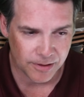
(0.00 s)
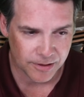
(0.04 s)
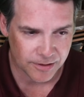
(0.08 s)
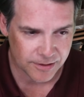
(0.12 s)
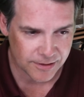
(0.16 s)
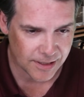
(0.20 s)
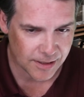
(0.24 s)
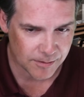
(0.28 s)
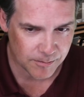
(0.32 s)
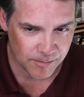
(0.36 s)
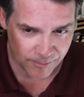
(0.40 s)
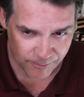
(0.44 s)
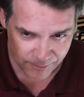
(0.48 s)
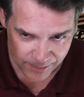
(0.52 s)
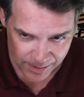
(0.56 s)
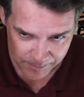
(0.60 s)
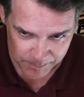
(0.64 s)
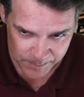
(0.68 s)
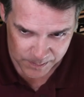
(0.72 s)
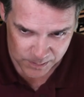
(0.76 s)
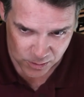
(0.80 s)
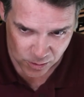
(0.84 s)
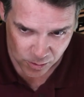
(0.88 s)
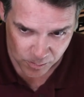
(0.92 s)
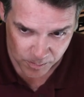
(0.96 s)
looks like my
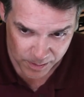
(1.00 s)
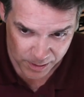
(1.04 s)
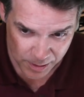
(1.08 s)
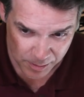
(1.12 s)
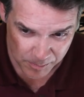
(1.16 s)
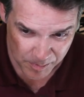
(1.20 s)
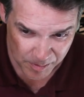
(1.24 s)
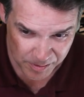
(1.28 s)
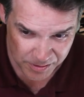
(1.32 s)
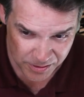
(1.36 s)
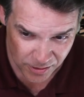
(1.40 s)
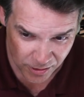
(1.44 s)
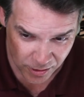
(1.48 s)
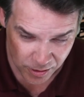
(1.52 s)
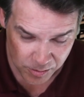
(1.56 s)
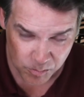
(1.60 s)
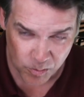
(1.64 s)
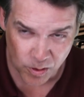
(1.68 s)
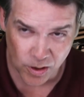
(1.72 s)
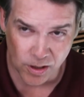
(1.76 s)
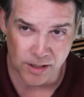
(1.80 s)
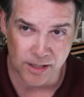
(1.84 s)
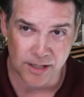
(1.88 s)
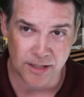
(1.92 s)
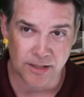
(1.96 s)
family's home. I hear my dog
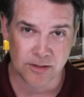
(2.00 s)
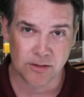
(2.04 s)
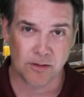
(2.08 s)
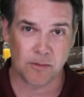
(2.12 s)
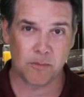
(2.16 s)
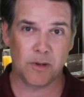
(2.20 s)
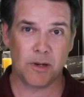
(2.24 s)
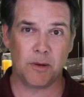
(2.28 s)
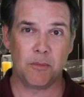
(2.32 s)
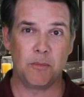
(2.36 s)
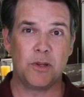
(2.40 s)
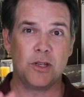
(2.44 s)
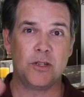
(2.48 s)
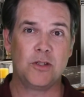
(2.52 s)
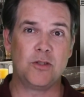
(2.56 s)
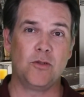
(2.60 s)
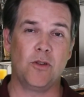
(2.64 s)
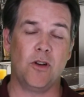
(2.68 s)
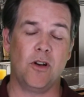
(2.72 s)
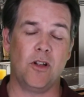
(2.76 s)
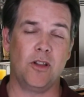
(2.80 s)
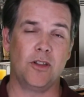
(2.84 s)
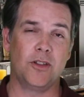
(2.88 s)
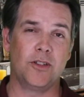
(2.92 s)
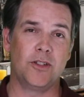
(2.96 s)
barking, so I'm going to bid you
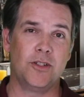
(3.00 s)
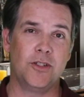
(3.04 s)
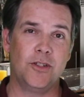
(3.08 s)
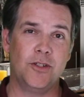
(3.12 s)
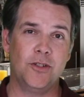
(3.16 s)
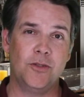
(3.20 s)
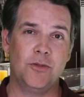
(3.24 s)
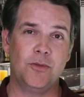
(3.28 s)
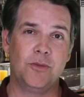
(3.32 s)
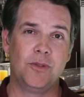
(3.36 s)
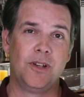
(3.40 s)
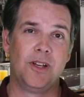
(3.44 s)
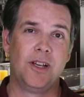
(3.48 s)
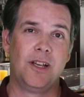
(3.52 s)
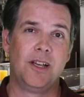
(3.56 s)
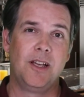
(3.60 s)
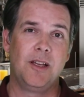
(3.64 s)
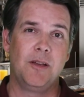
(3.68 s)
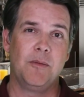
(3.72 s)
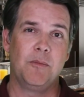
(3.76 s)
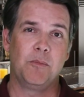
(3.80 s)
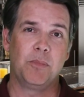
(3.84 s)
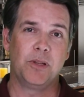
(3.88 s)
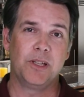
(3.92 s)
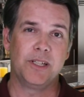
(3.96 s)
all adieu.
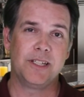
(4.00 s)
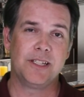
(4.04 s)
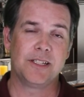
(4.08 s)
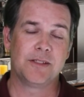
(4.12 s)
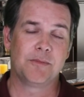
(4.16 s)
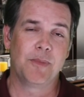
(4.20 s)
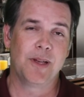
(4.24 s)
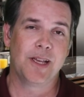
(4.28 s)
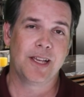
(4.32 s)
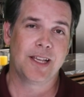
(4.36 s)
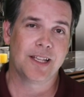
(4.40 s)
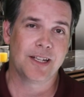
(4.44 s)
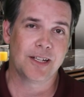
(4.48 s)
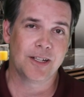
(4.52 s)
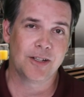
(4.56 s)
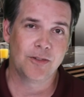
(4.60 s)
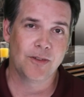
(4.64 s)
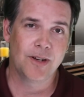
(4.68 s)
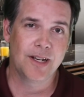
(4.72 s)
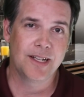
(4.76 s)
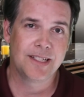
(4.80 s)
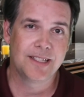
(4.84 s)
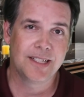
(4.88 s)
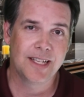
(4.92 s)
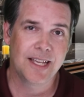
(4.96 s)
Please make it a
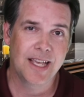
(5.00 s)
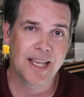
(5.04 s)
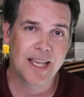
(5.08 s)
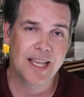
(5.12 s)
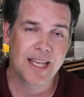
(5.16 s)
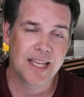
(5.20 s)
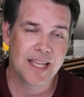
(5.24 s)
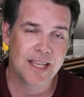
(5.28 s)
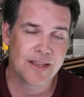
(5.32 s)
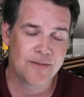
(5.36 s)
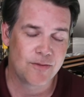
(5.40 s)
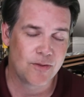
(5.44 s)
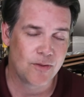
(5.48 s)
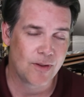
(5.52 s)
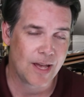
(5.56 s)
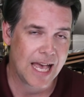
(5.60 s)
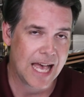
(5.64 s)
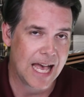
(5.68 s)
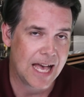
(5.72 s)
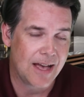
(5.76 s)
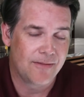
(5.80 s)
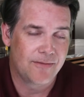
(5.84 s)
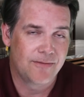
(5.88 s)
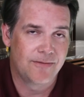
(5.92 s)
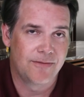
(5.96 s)
great day. If you
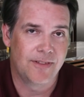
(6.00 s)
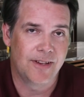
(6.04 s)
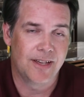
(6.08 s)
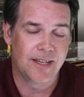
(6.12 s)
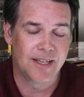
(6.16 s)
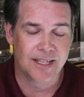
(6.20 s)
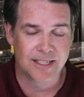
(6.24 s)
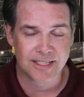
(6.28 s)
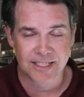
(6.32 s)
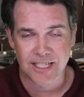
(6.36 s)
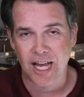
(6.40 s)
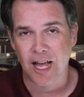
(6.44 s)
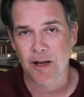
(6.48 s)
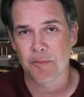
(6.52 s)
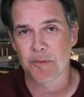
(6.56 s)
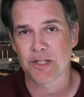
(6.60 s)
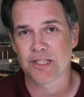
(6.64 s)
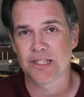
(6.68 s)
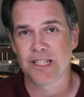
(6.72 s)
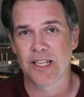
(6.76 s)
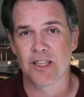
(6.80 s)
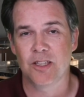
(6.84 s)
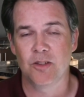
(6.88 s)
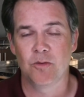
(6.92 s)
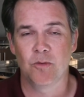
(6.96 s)
have a
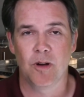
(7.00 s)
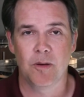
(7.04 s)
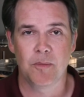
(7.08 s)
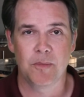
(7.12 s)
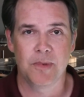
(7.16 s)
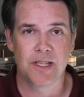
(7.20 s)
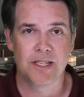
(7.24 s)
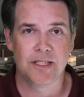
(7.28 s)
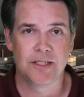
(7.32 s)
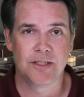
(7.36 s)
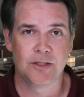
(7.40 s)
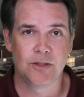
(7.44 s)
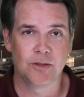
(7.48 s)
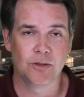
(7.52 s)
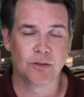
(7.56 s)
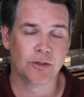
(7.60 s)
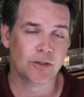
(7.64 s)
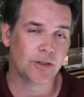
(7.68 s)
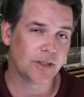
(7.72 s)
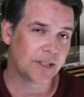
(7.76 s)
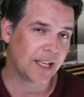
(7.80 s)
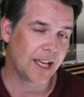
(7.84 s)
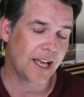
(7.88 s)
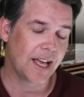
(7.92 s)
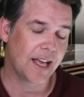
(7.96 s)
topic that you want me to
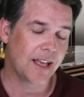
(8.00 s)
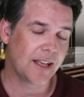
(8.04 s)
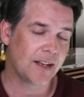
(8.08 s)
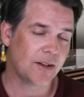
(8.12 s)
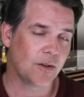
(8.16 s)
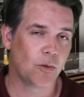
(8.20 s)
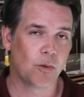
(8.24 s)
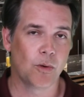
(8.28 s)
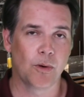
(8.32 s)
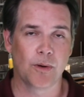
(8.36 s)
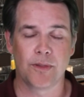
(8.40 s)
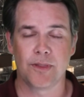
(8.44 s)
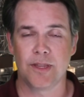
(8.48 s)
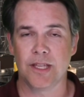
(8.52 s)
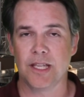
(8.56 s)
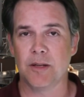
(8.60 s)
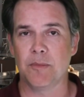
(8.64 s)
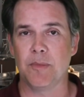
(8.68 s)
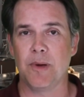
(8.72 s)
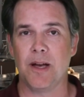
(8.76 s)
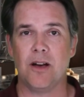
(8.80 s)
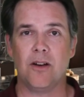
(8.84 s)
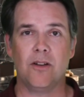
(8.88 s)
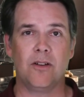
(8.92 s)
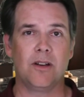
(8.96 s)
look at or think
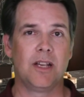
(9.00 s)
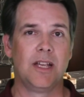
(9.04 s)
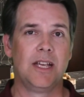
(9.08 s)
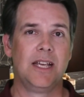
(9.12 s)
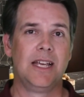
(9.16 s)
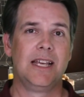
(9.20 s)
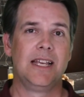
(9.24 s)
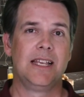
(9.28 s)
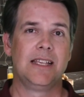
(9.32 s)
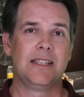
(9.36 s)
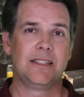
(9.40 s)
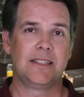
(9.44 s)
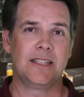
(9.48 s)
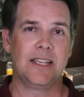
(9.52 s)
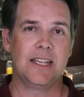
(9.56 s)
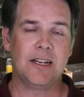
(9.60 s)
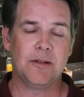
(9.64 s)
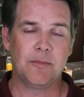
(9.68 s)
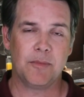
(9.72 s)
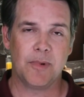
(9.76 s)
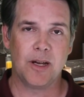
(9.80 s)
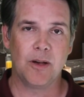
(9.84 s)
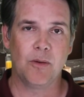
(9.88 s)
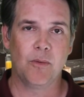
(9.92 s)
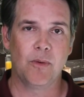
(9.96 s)
about, send it
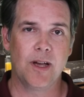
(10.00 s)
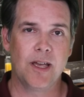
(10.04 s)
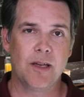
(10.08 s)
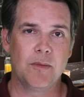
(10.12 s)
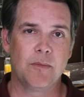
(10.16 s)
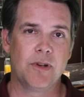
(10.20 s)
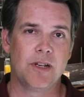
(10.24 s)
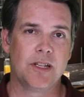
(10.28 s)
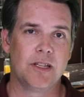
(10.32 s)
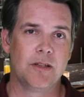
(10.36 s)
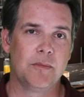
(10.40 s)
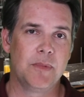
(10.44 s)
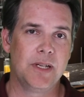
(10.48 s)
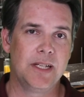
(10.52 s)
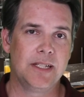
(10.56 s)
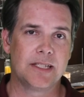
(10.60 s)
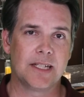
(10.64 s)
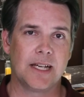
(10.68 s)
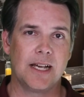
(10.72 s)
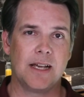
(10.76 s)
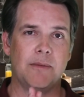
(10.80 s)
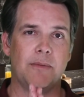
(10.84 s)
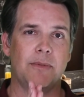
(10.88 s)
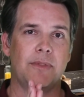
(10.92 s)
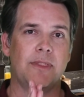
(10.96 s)
my way. But in the
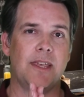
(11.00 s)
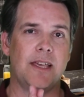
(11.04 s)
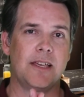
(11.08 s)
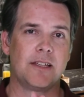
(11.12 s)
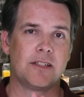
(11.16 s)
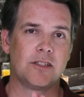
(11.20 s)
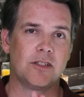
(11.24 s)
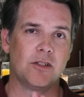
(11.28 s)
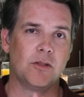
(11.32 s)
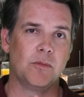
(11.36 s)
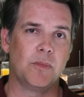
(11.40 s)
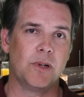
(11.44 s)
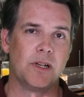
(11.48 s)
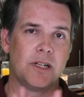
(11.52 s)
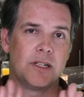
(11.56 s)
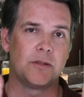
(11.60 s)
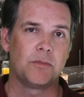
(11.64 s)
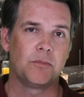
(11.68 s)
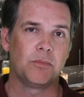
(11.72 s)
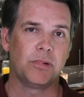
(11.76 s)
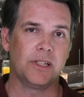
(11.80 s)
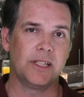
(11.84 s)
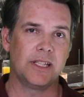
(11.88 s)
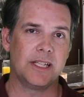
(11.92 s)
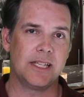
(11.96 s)
meantime, thanks so
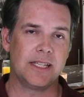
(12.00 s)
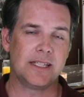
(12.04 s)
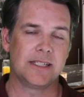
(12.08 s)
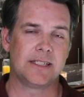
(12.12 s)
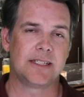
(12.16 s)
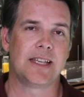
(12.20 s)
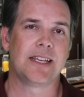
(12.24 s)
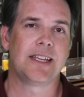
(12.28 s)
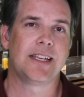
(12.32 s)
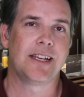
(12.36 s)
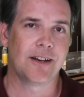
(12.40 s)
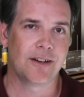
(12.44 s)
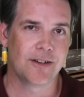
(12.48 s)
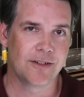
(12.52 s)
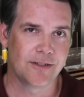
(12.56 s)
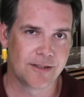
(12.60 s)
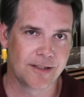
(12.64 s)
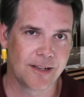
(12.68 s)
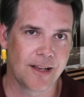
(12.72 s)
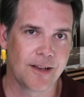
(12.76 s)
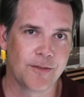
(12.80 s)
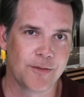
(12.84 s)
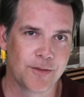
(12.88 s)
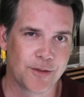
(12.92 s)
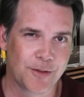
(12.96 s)
much. Please take care of
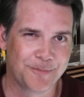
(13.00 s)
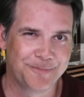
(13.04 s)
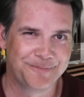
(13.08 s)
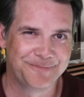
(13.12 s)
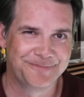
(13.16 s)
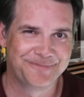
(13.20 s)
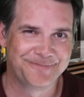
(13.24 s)
yourselves.